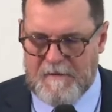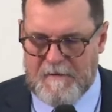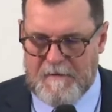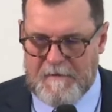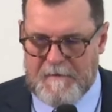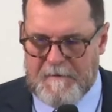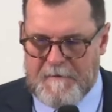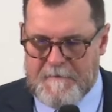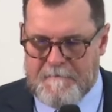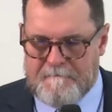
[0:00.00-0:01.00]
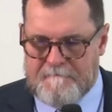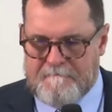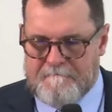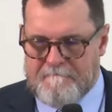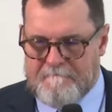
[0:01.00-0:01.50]

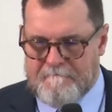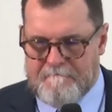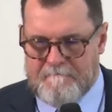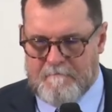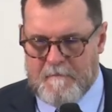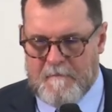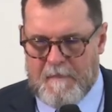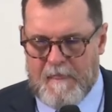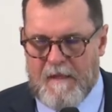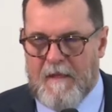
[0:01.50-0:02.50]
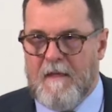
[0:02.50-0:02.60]
(no one is talking)